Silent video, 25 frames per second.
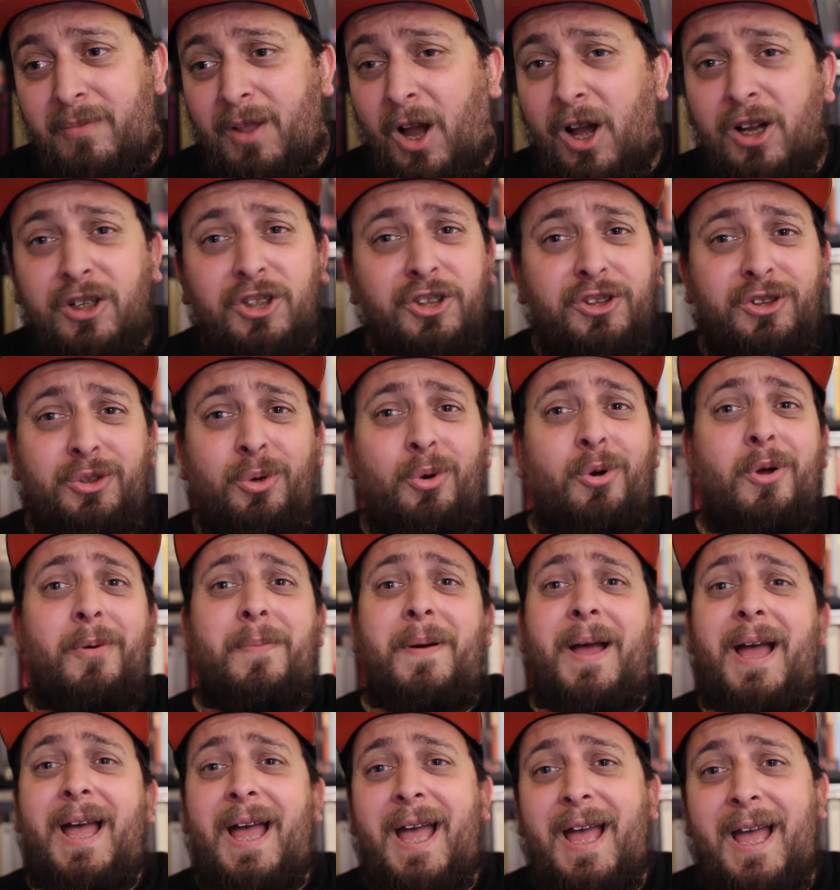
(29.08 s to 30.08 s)
just talk
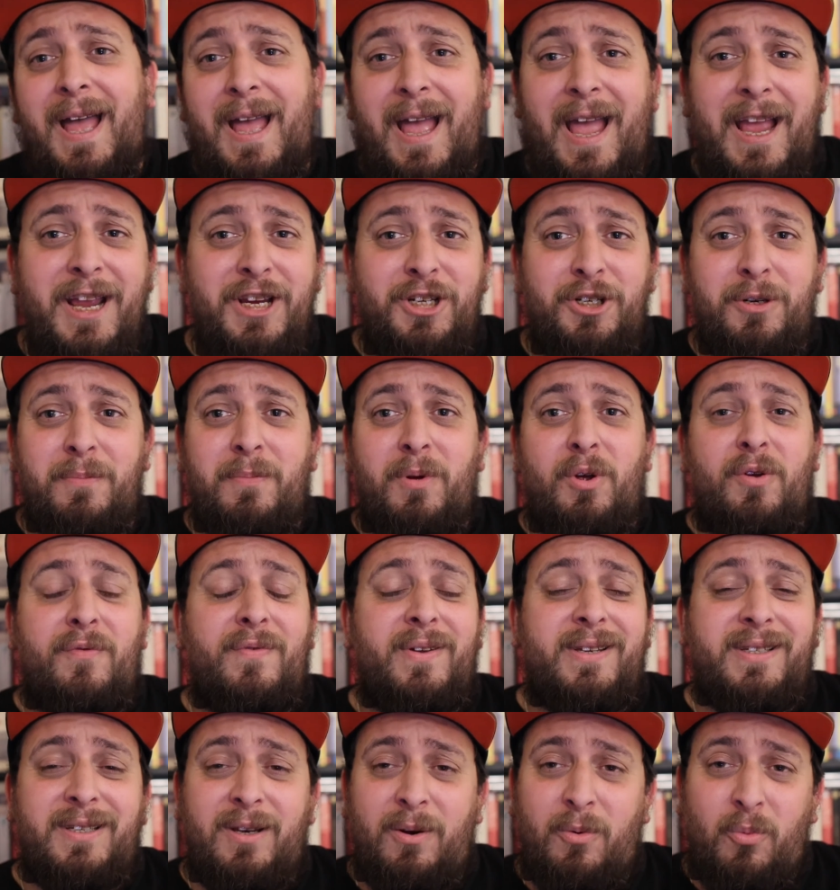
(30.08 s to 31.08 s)
about Asian
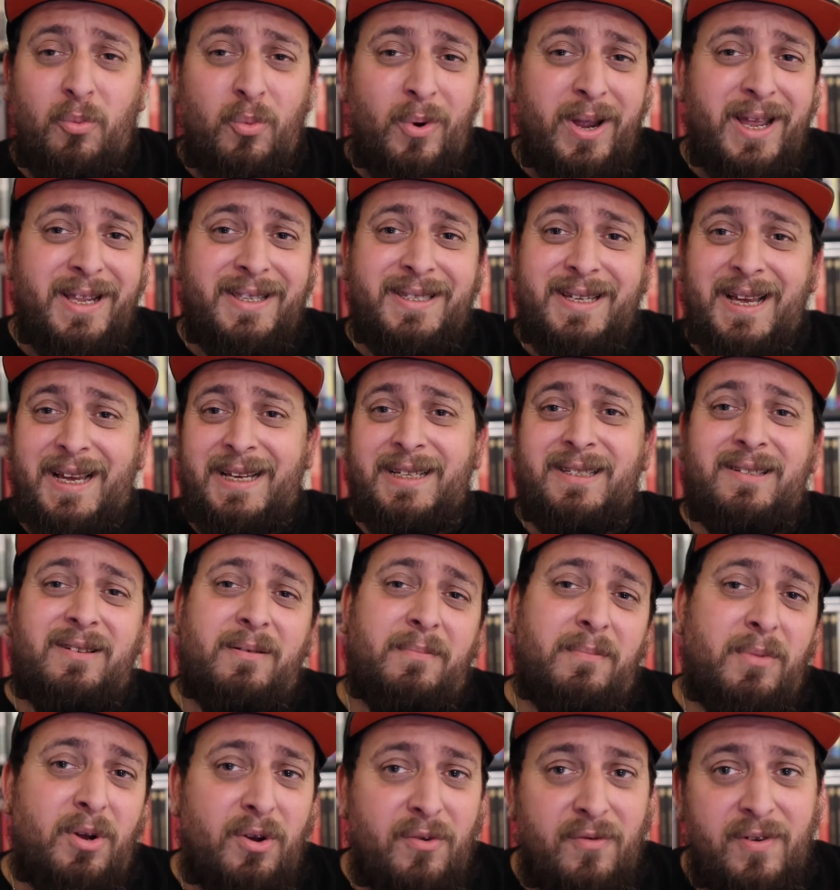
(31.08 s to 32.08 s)
movies and the weird taste
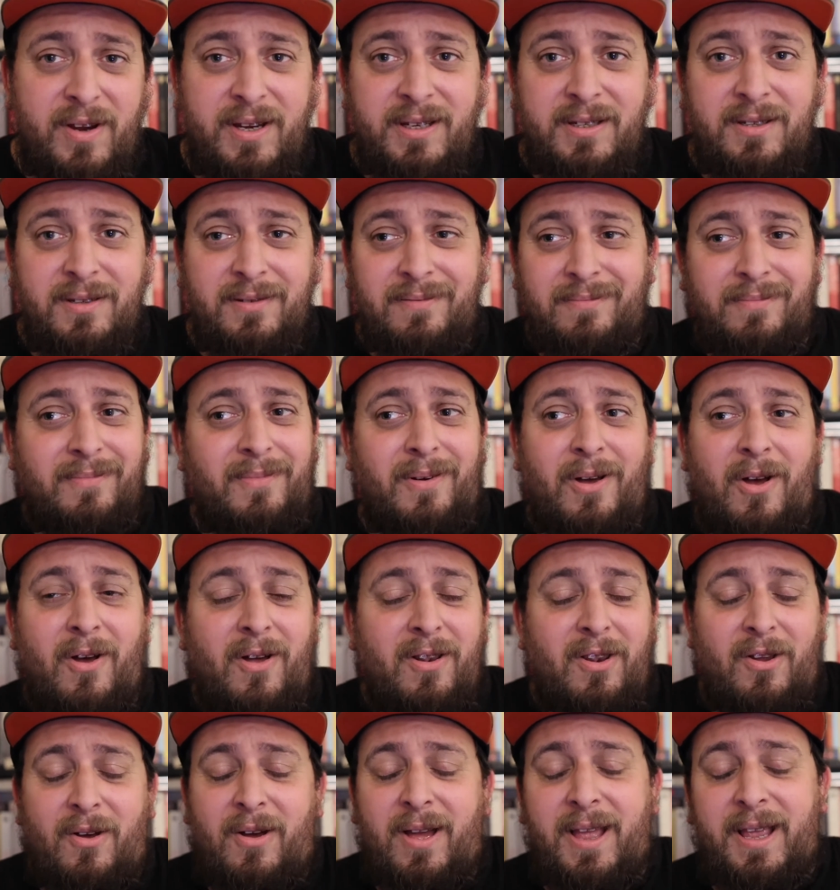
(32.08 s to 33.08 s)
of movies
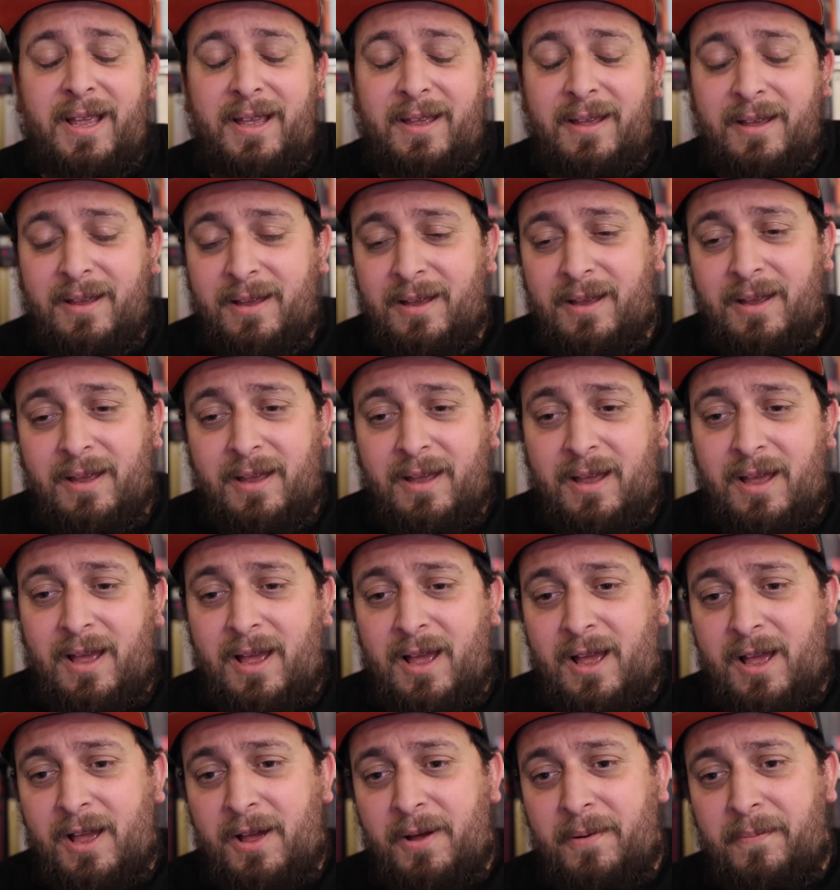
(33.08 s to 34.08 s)
I like.
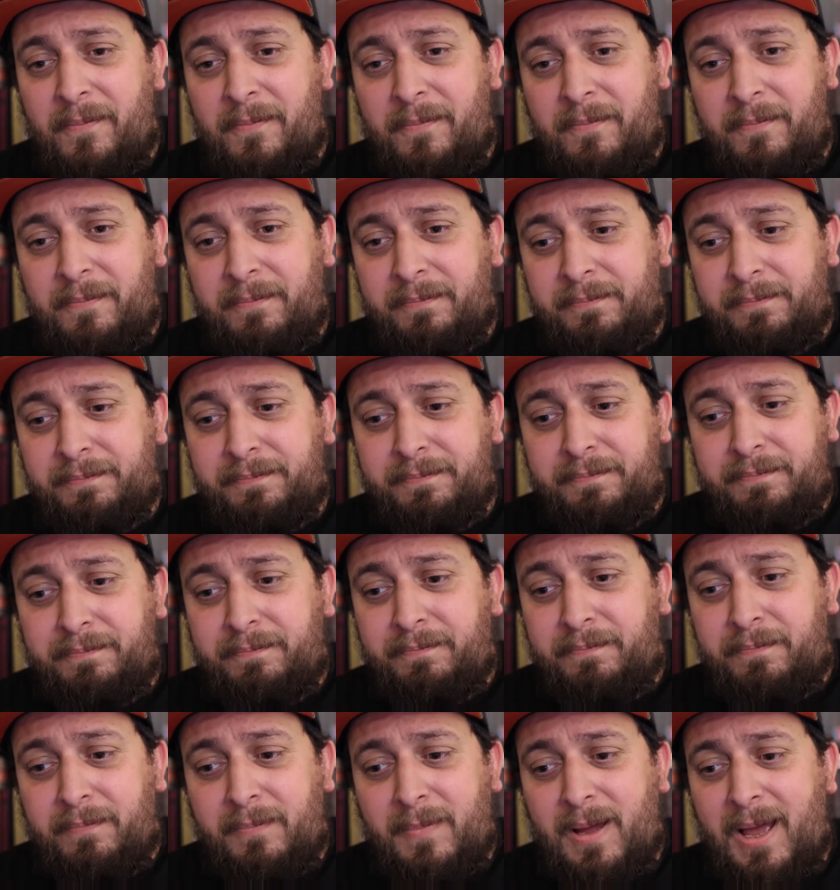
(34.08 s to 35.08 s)

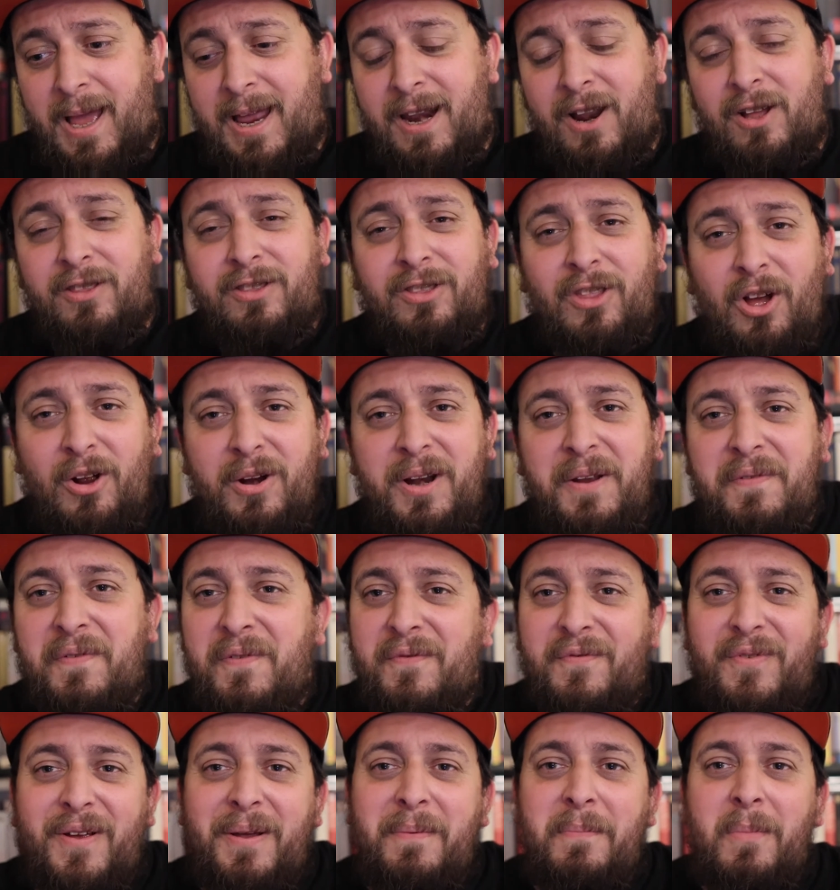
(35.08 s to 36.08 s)
And I don't
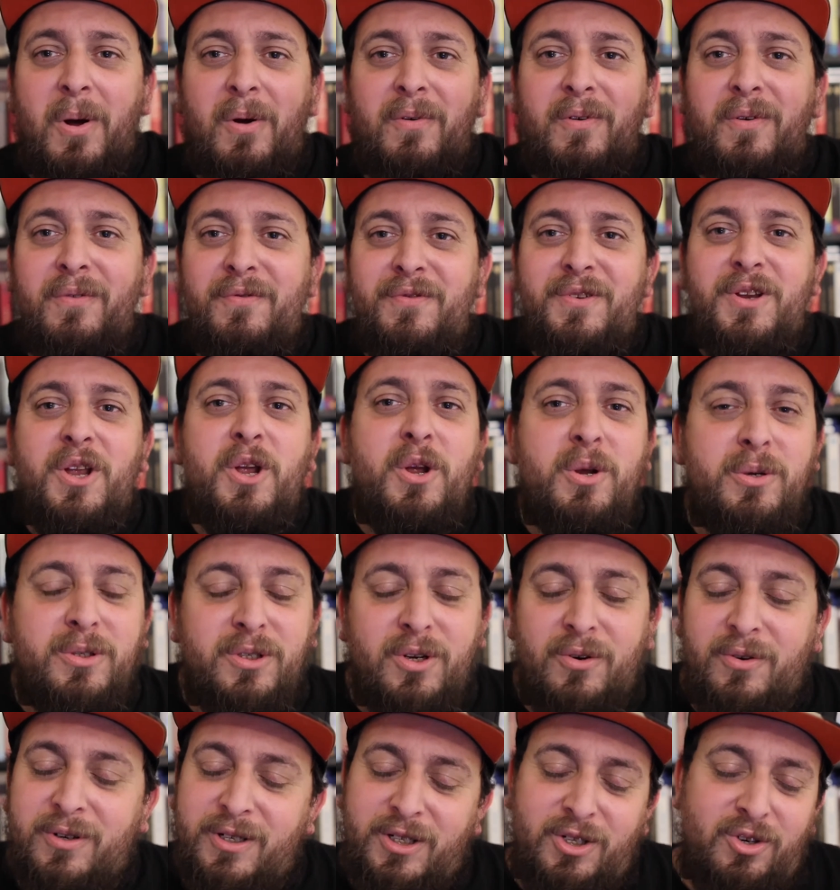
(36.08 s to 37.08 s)
even think my
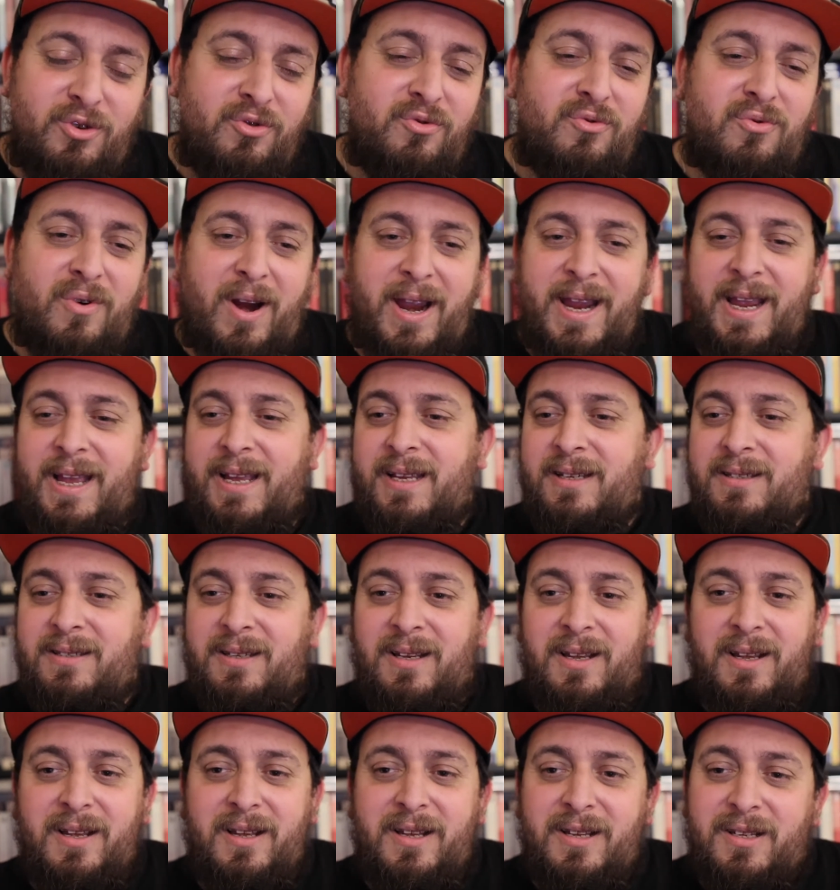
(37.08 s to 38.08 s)
reviews are as great
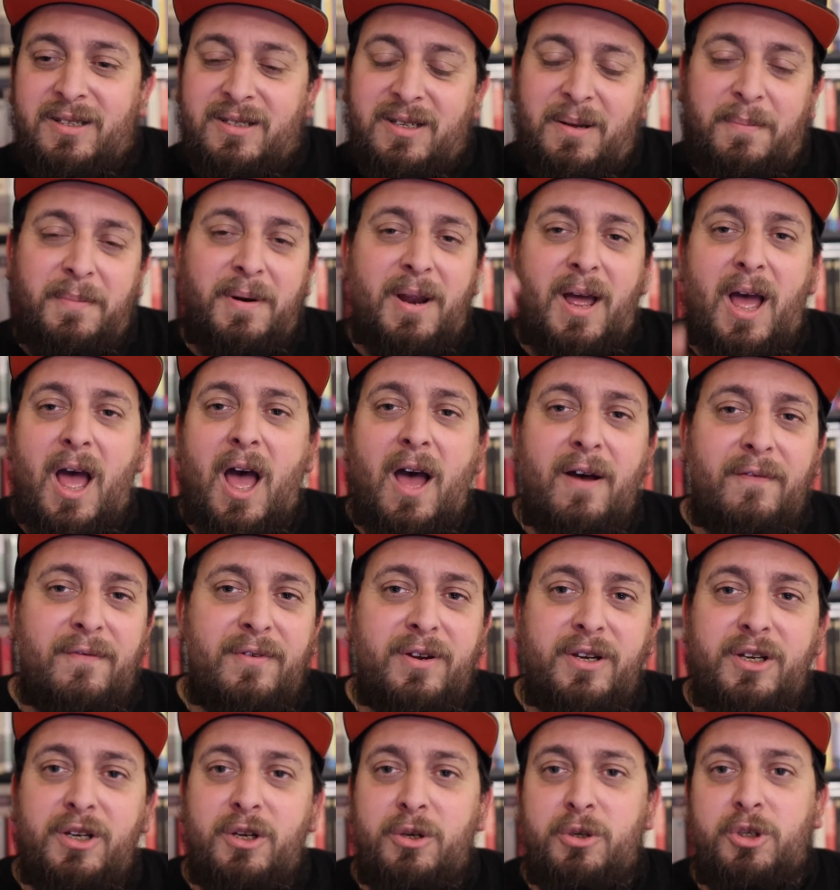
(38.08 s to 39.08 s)
as some of the
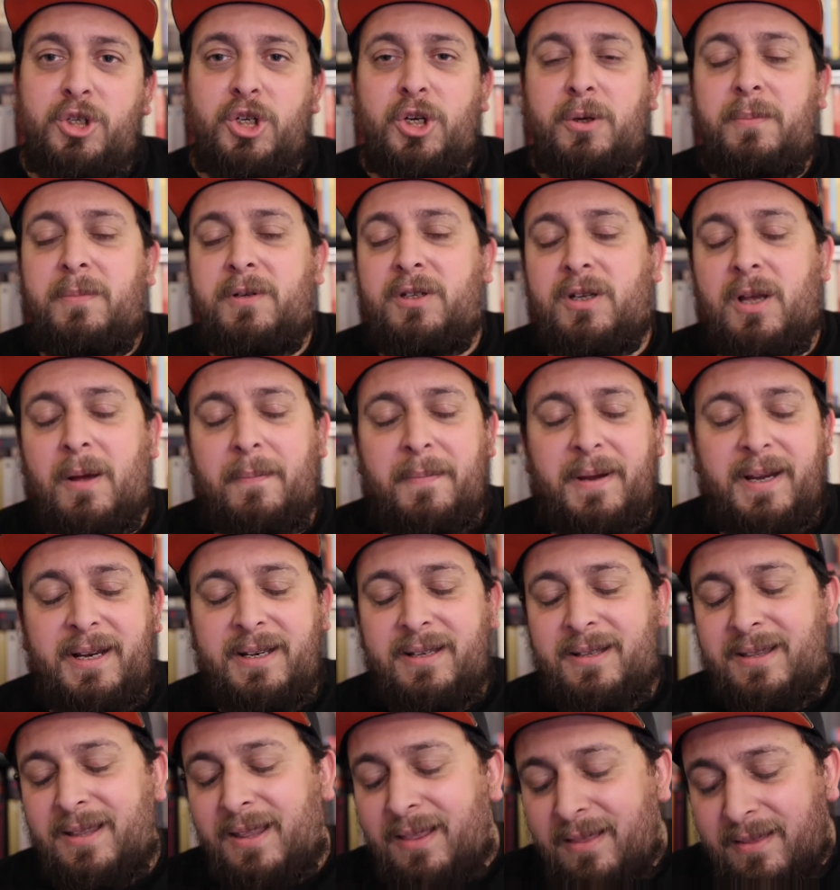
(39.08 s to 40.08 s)
other YouTubers. I
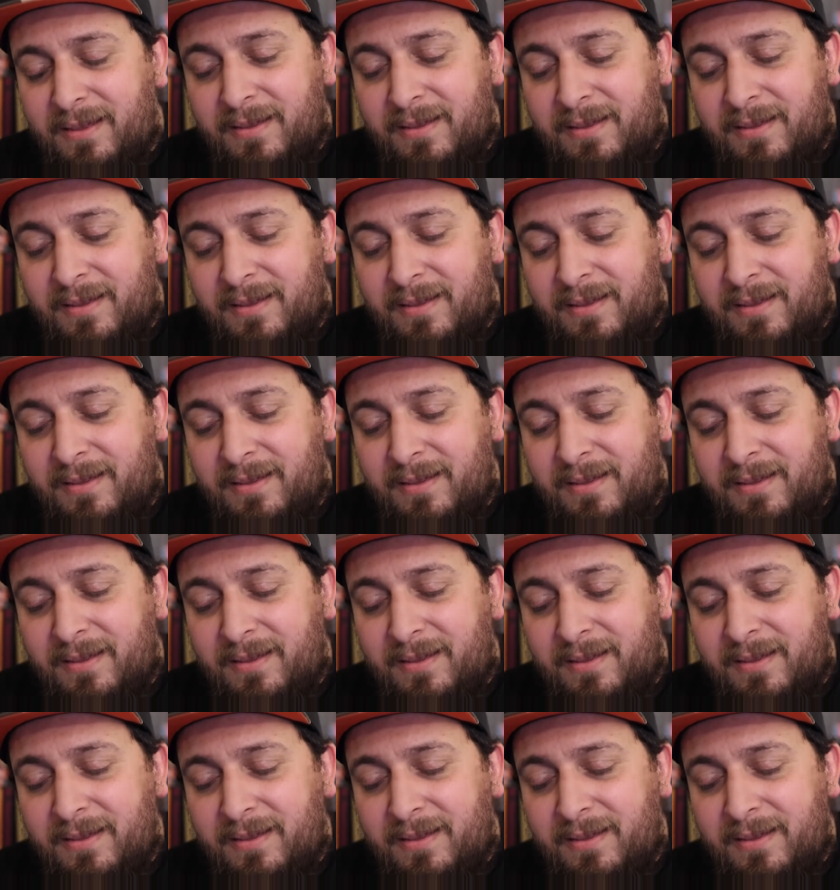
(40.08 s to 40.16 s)
mean,